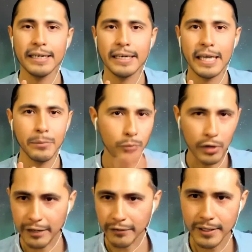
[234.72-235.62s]
kept
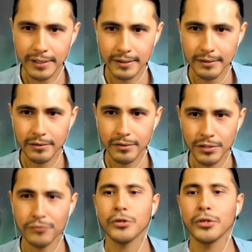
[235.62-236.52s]
private
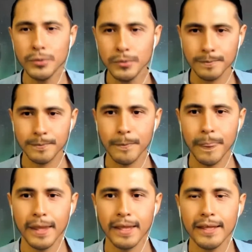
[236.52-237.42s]
just for you.
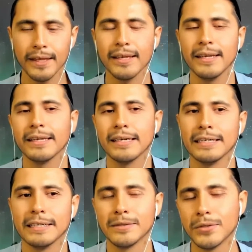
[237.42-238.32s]

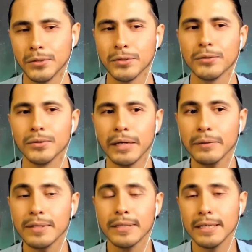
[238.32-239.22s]
So I
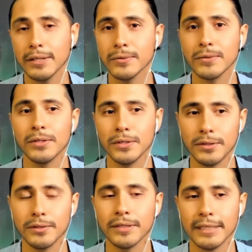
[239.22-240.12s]
would say those
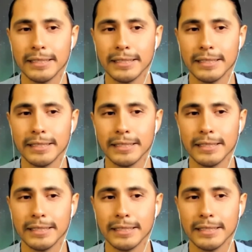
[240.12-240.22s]
are